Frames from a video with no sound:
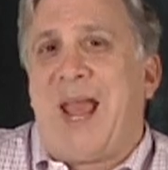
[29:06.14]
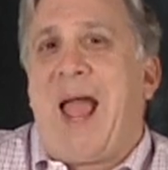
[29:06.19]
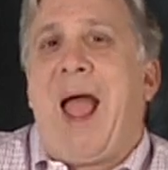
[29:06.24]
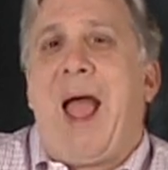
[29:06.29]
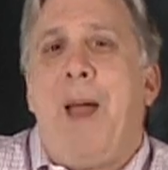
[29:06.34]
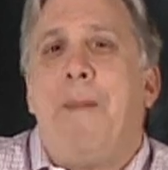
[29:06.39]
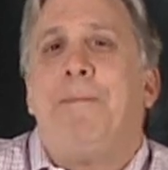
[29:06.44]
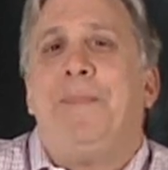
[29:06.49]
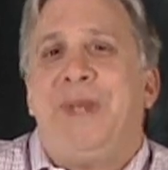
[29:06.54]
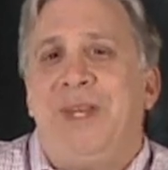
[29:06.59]

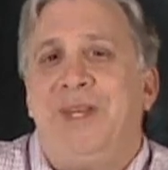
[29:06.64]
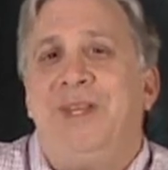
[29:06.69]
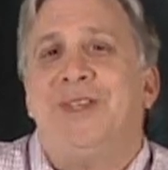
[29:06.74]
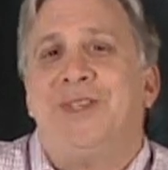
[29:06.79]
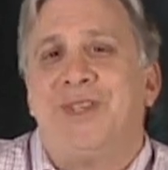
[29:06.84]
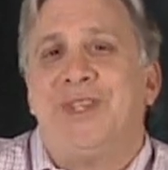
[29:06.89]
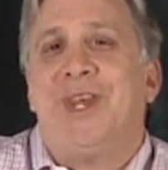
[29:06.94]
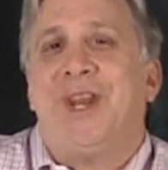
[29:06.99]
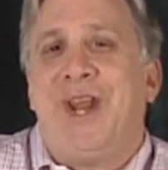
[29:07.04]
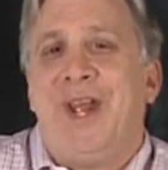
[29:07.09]

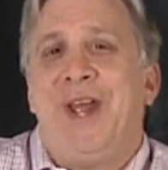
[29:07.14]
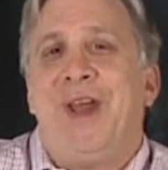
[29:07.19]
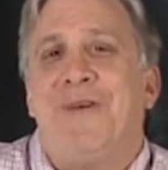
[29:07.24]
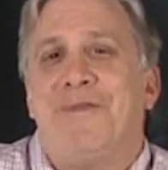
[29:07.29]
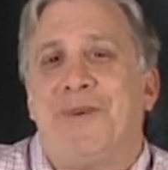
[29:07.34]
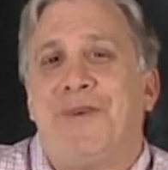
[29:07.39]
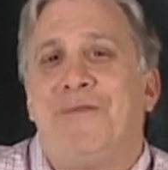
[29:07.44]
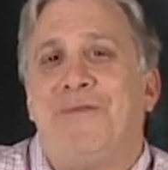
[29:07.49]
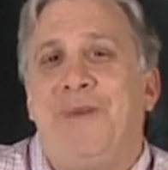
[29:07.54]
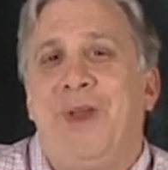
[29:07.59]
happiness that I
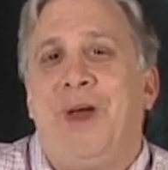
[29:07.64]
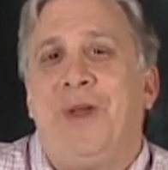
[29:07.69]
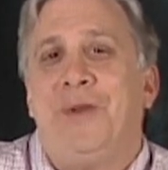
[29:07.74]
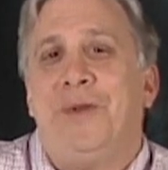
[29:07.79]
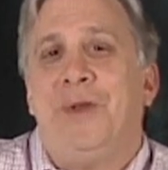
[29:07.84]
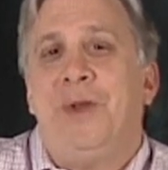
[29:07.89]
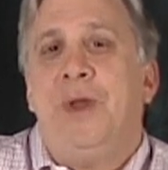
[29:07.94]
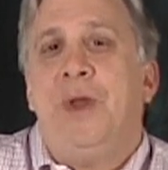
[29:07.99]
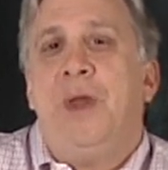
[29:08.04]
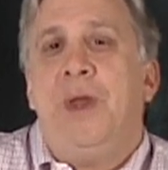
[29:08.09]
ever felt,